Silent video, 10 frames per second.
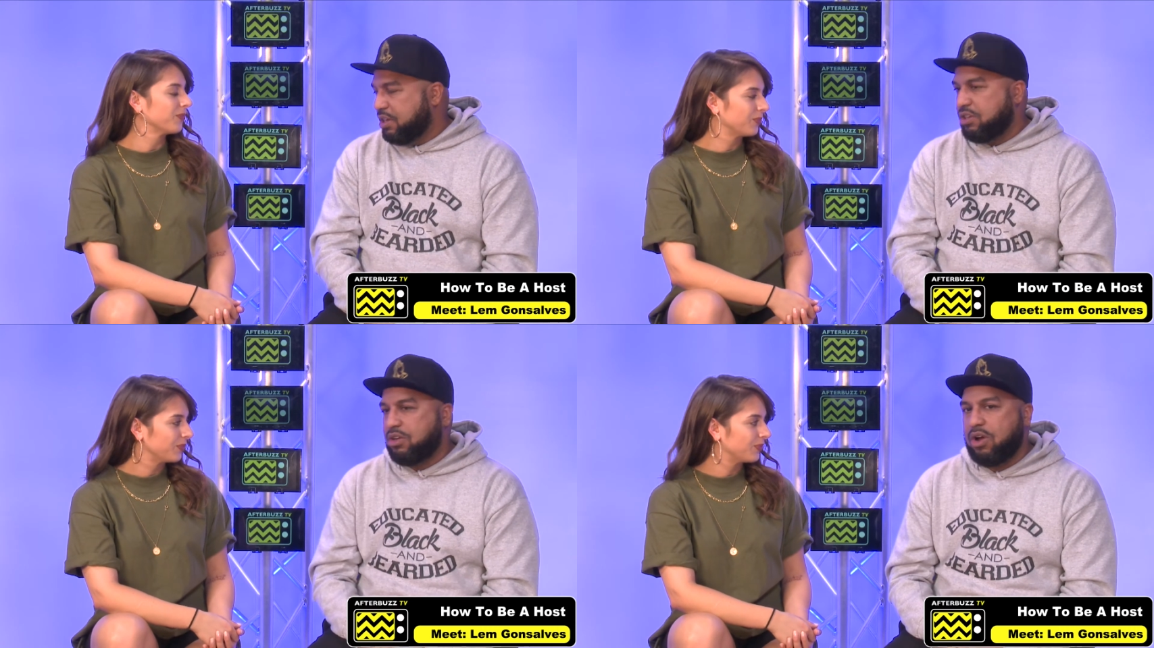
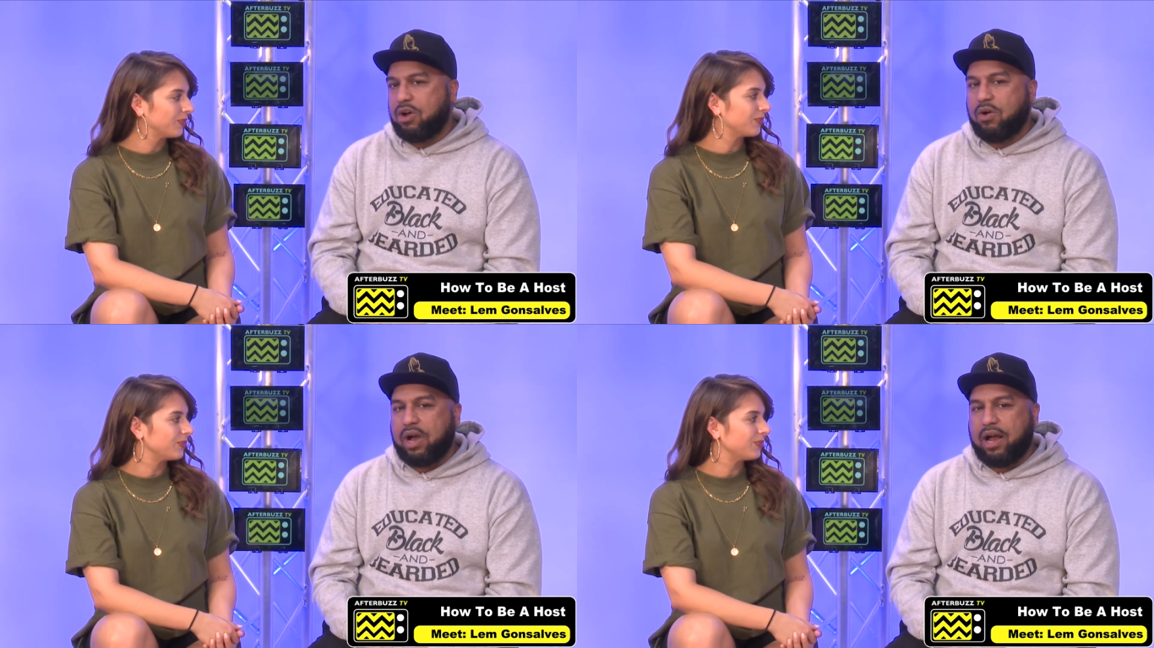Speaker 1: You
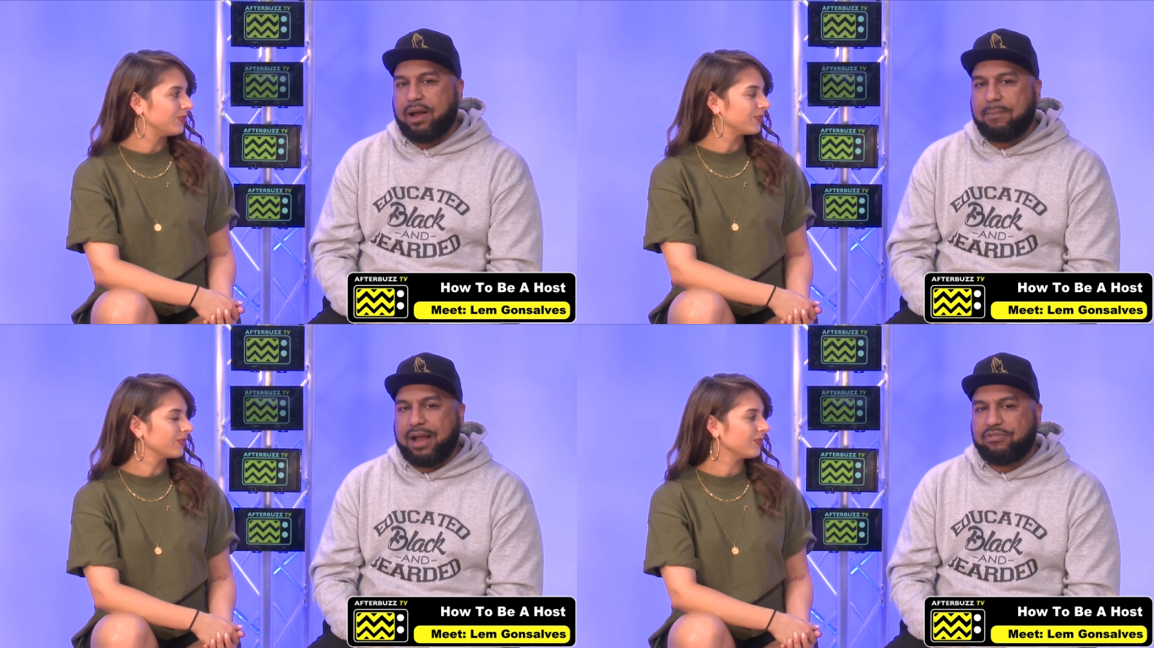know,
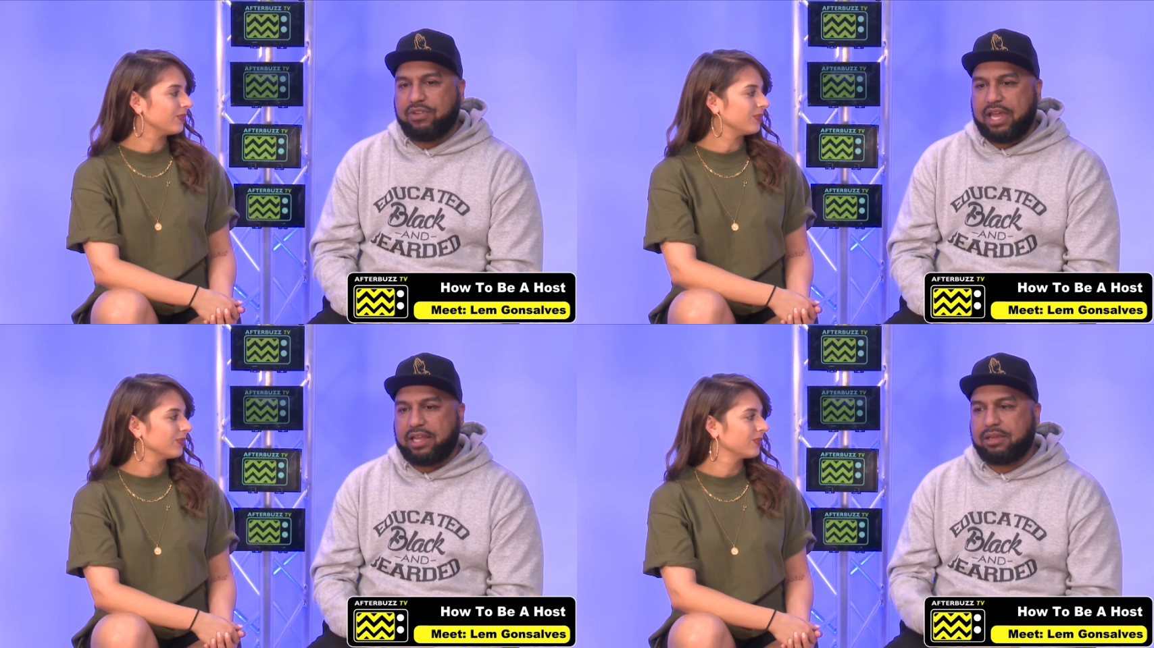um, I feel
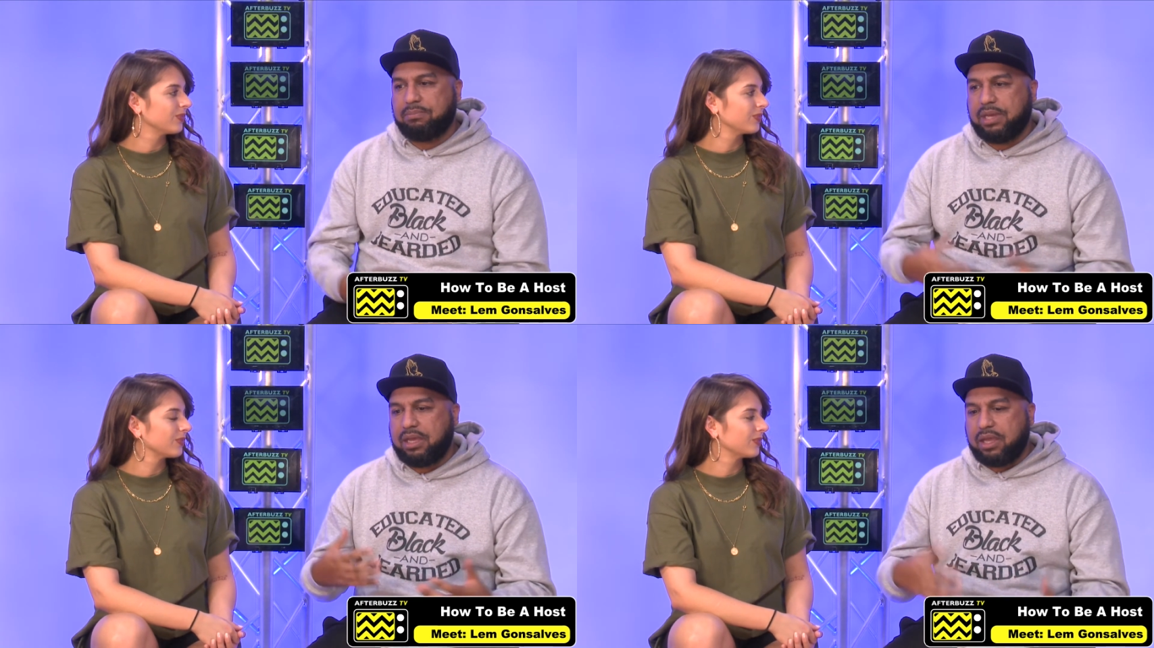like
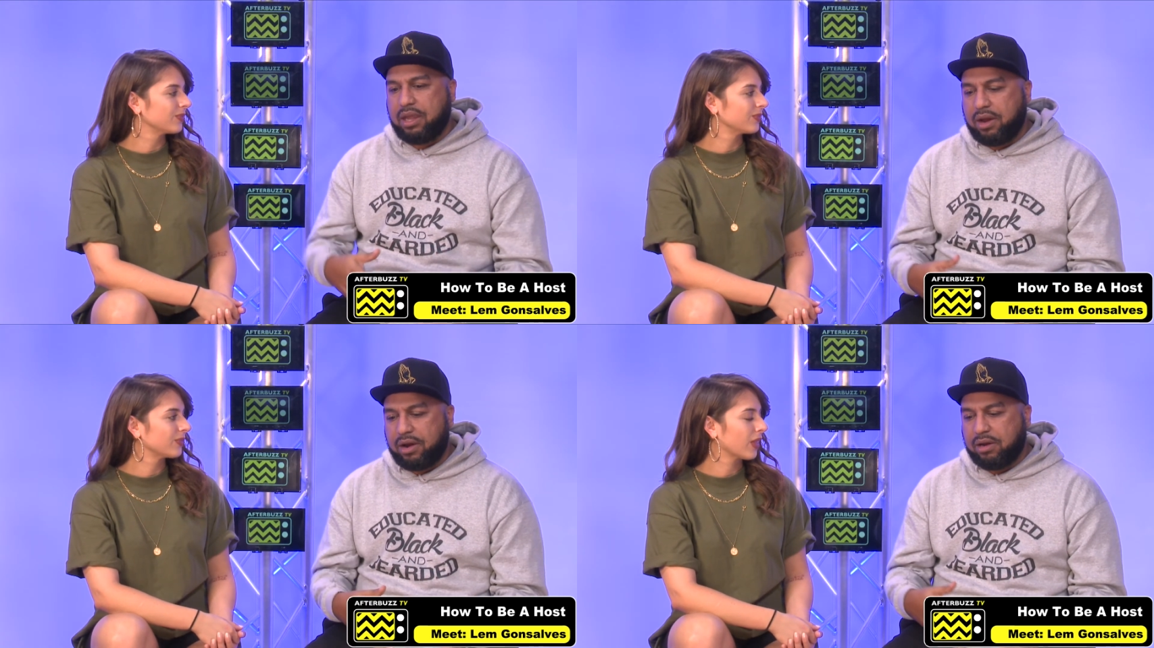being
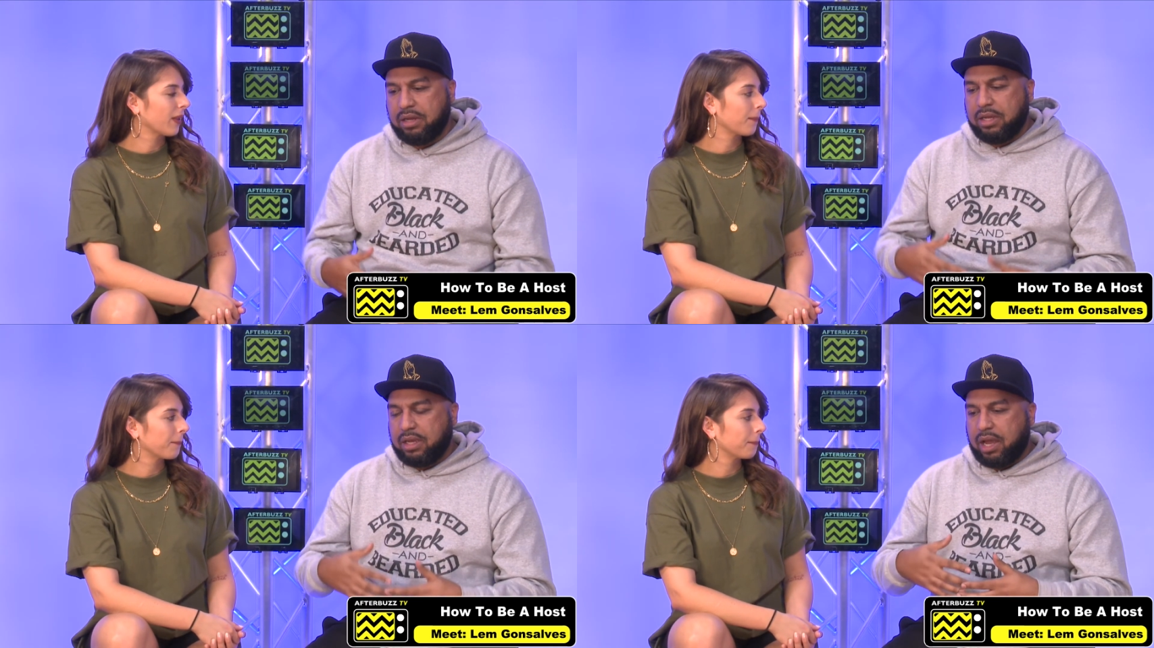here
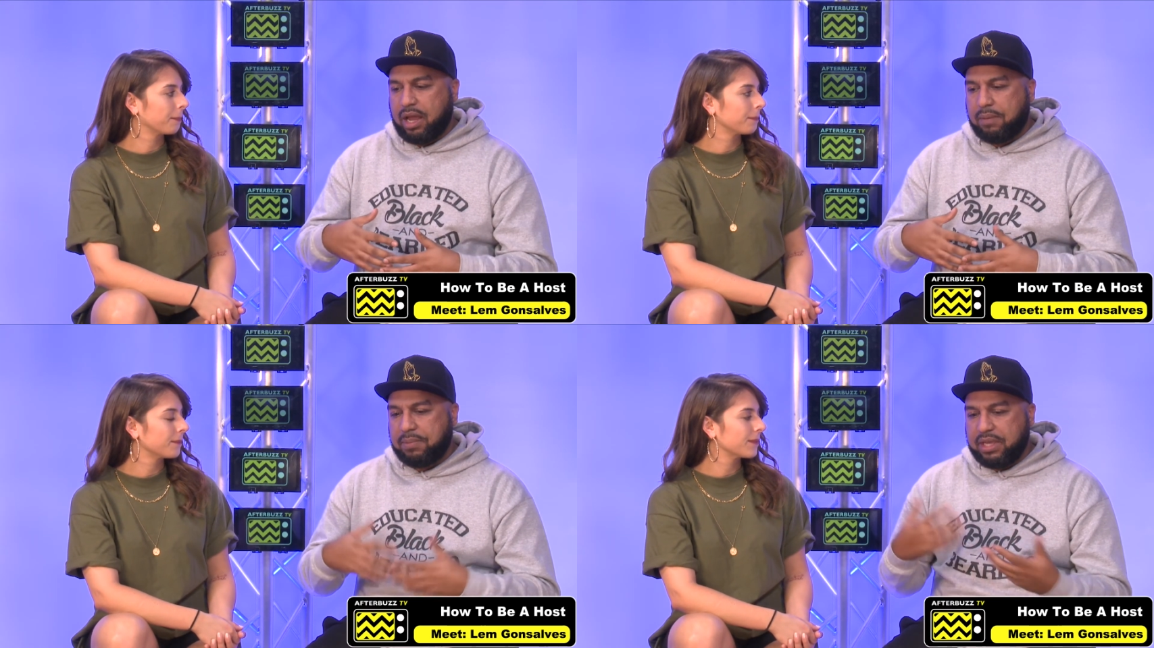
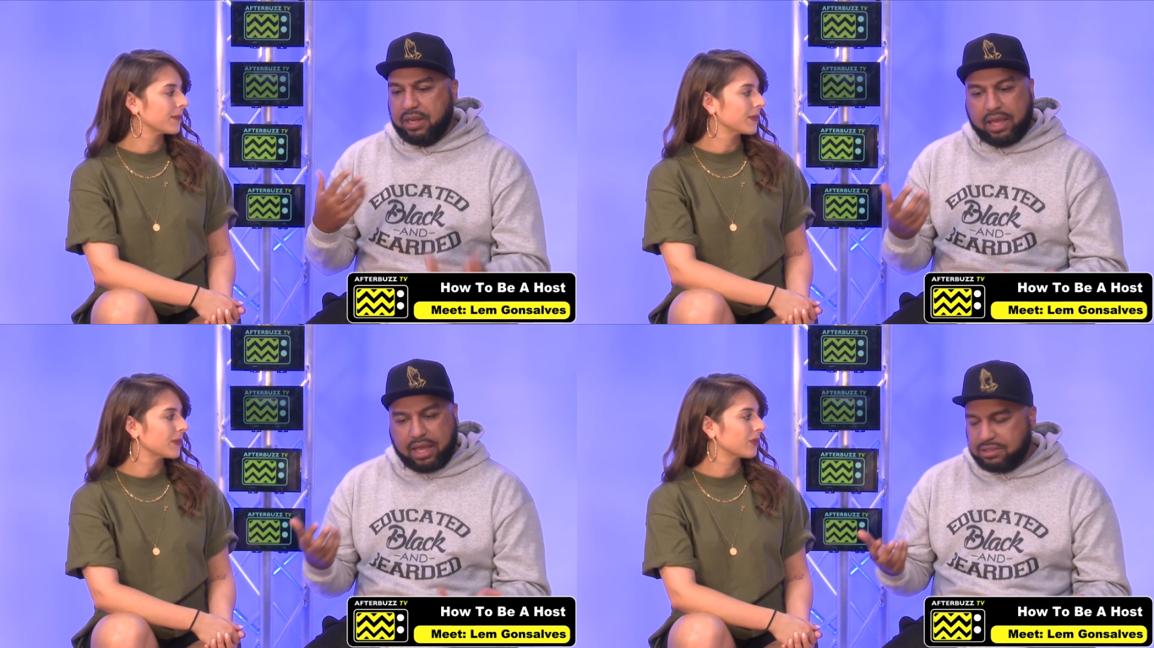um, in
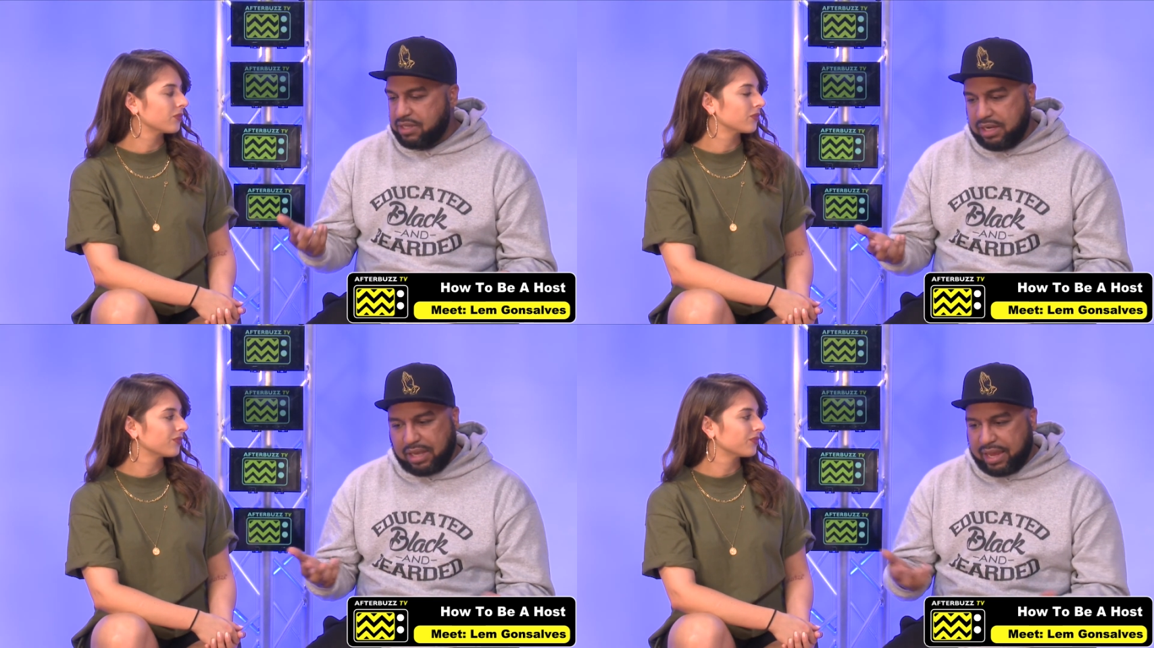a
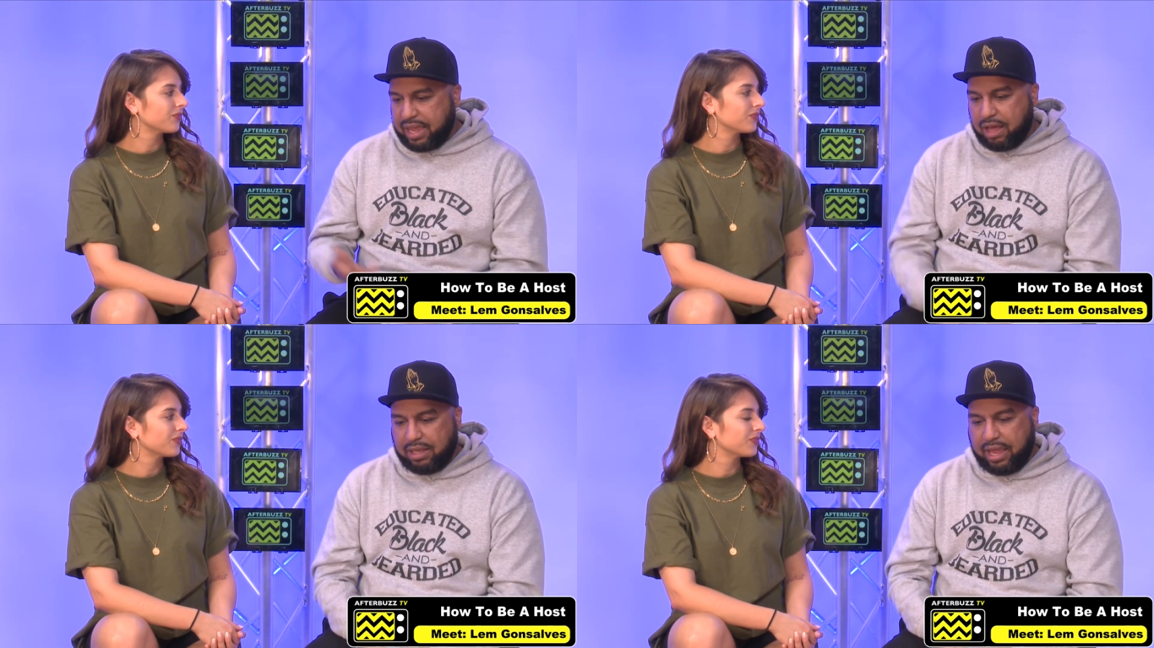city like
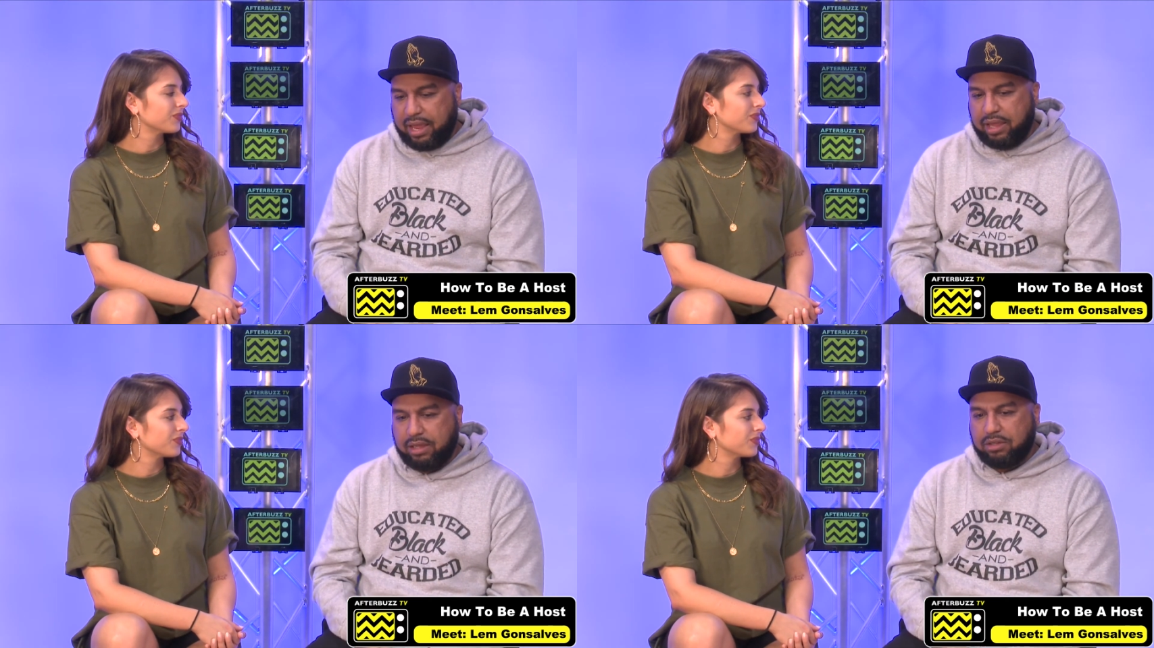LA,